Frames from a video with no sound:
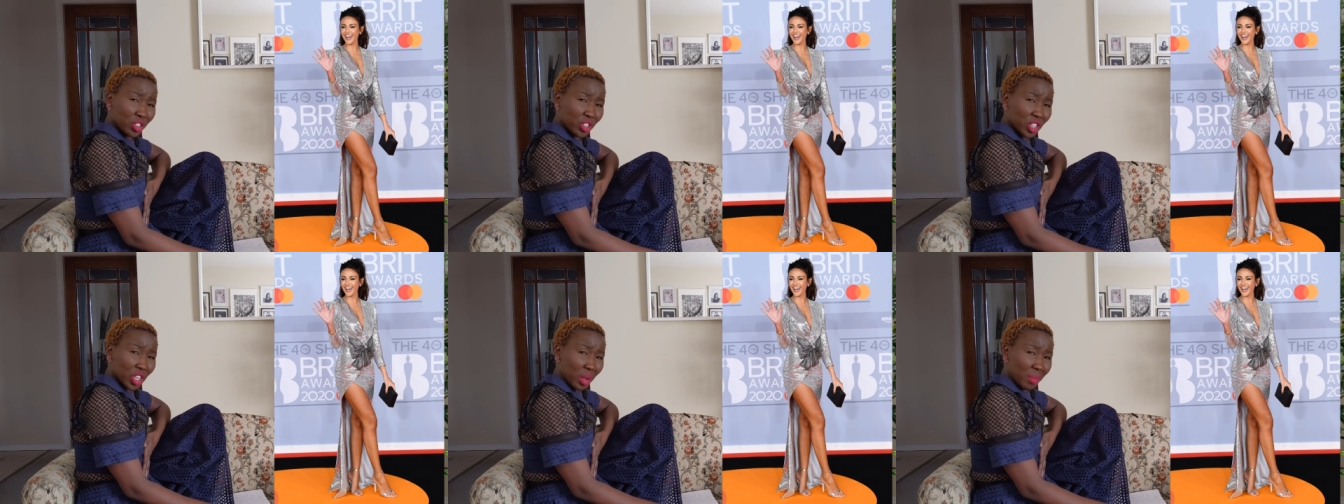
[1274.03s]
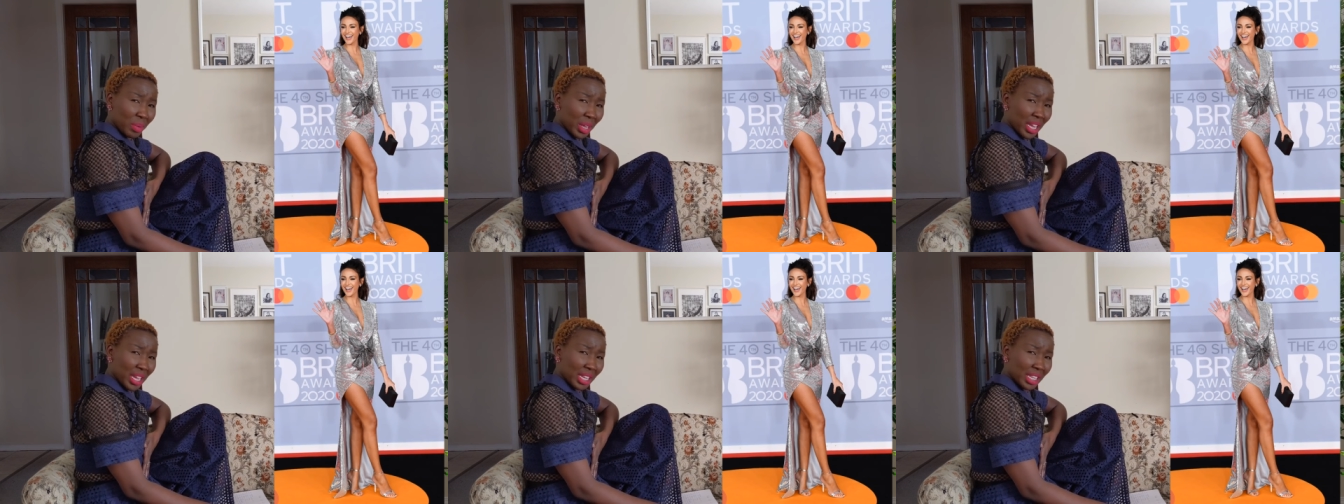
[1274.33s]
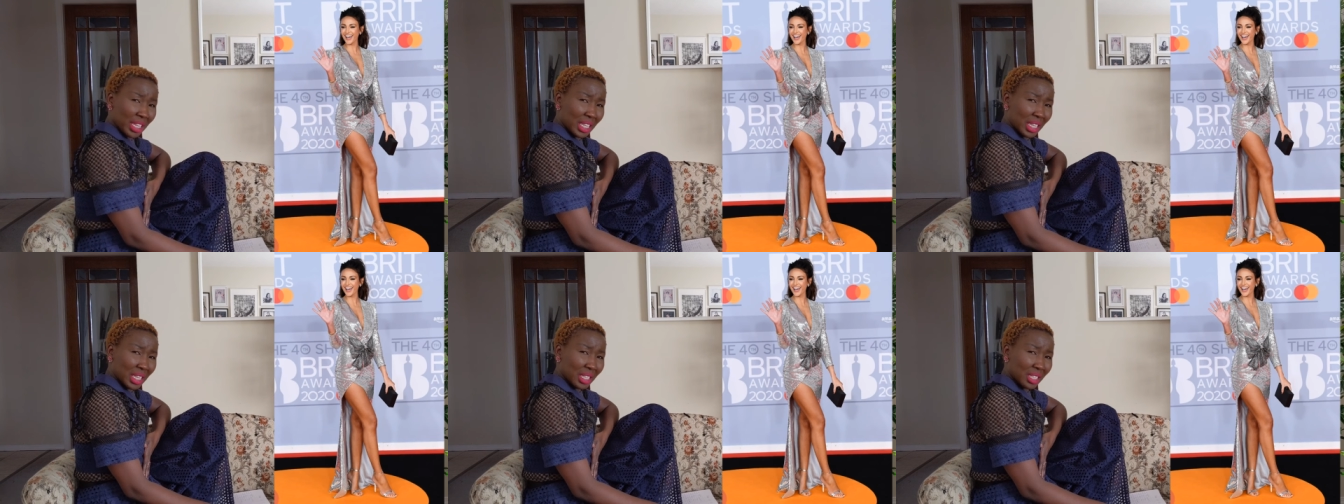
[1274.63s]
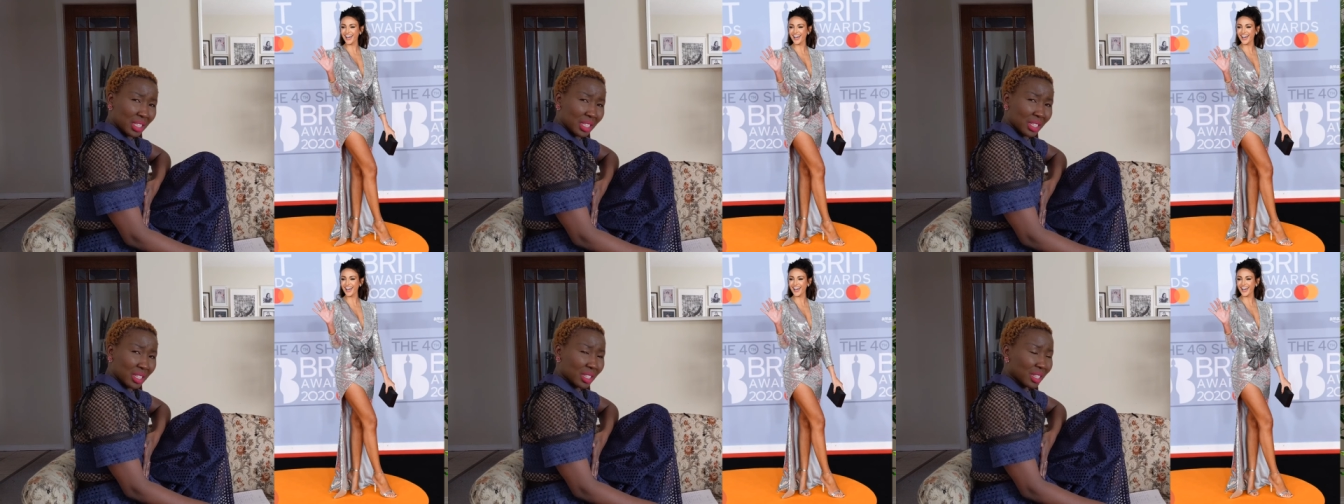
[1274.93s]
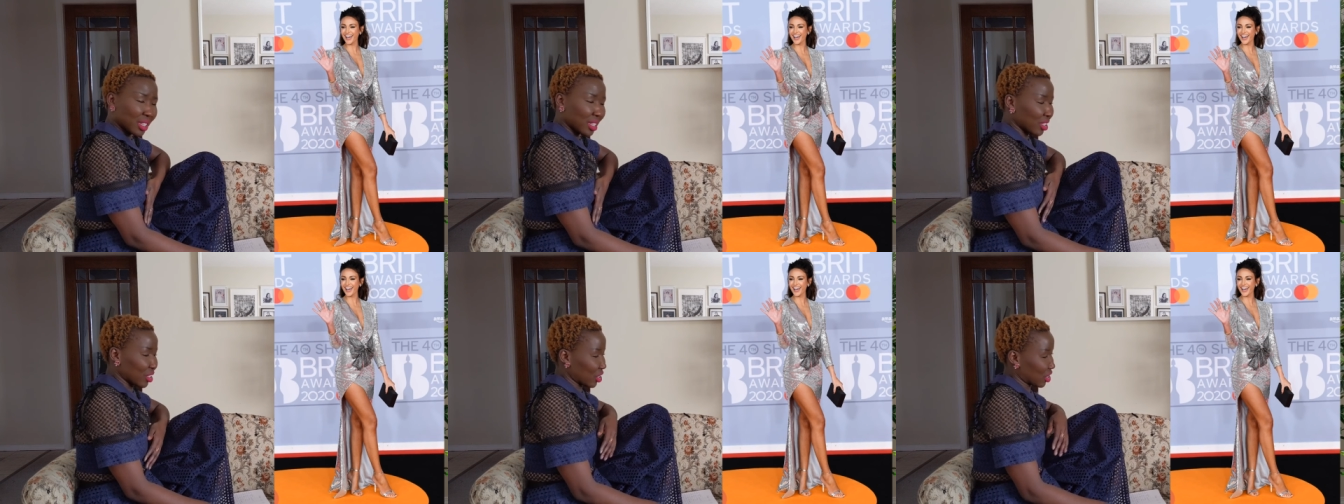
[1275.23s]
stomach,
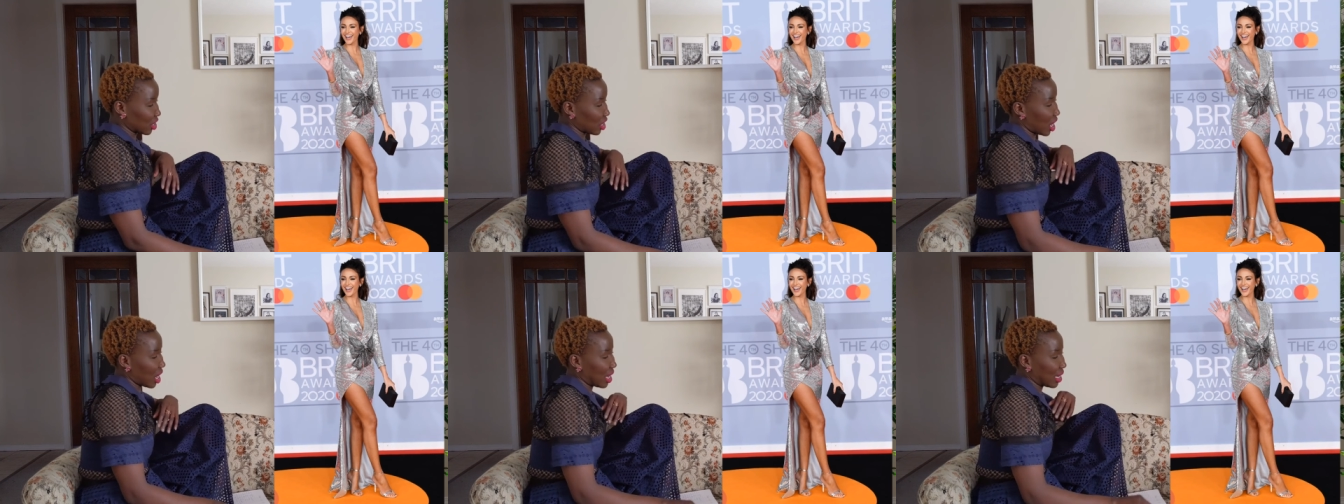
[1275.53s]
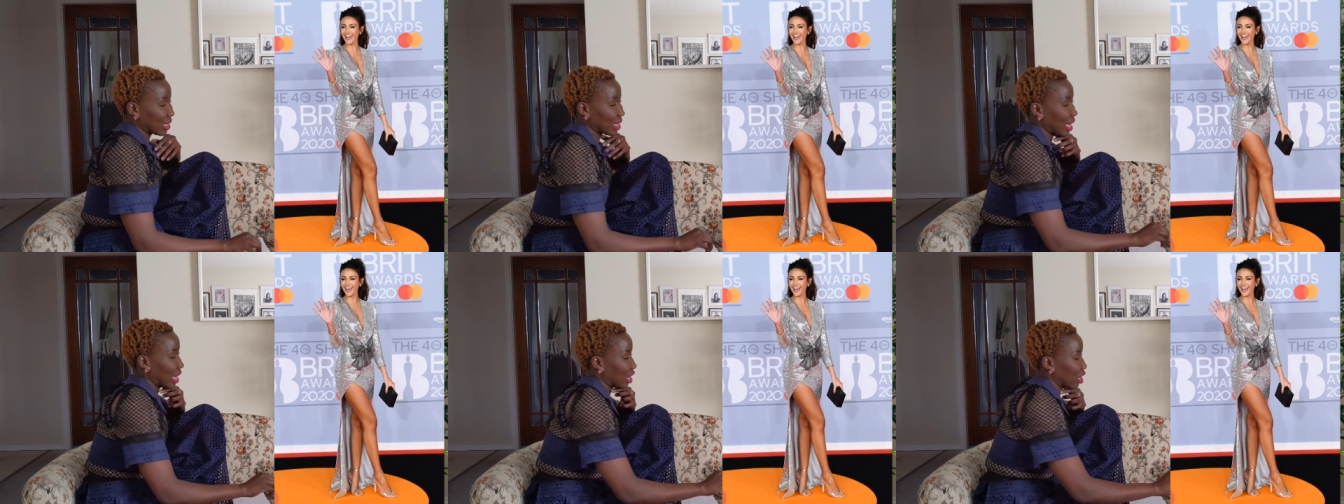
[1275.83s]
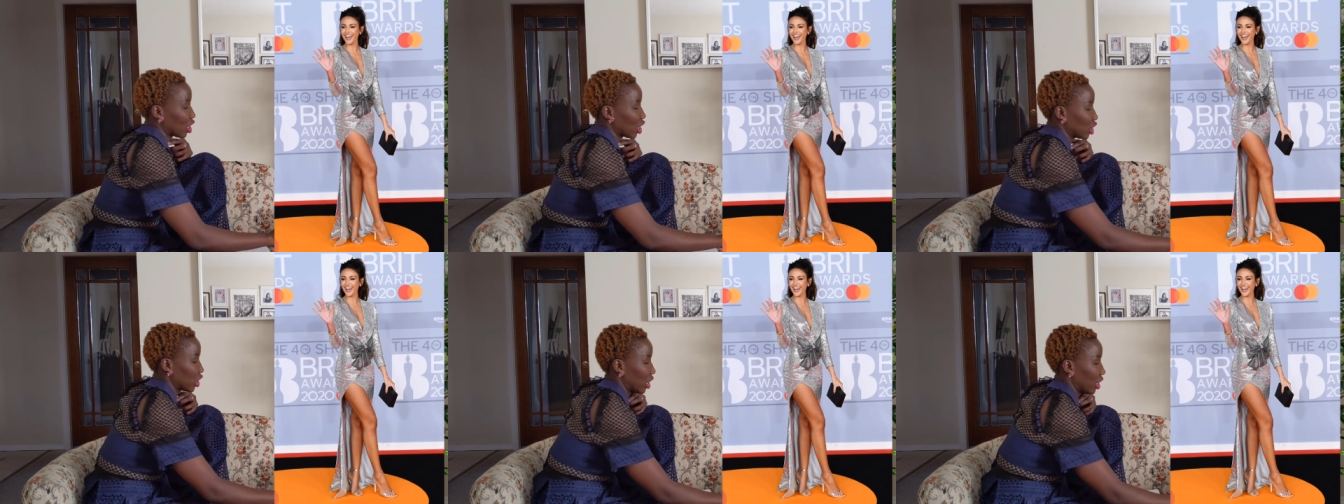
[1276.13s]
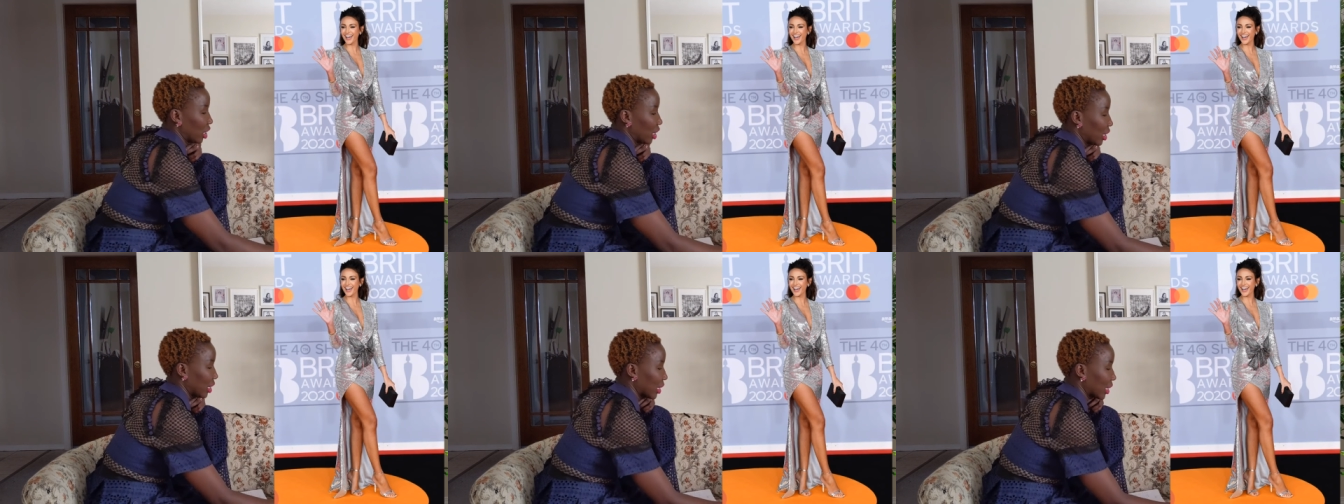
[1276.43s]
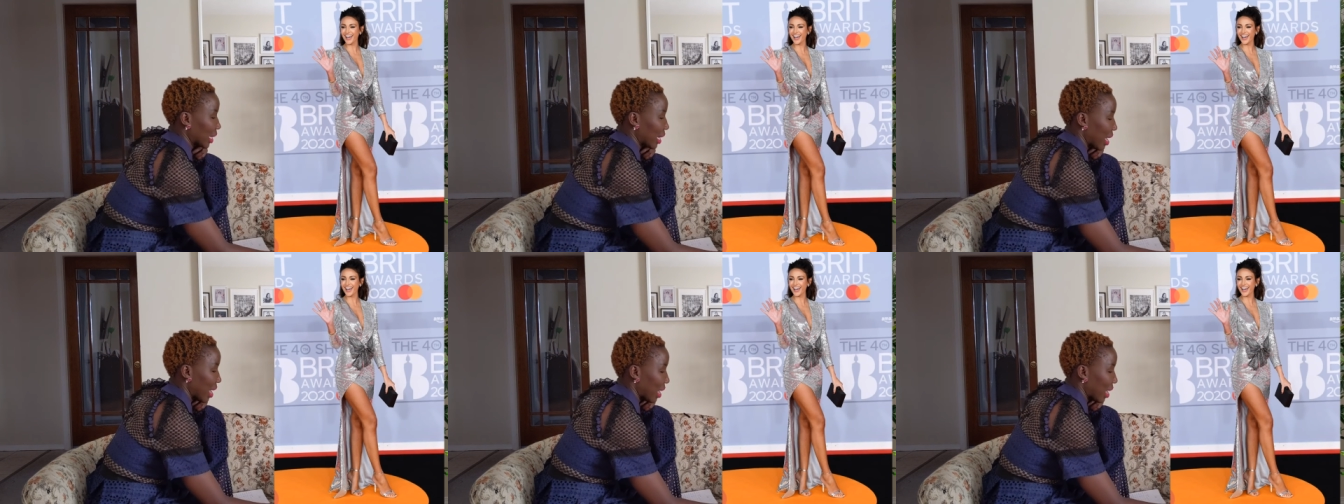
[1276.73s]
it's not a good look.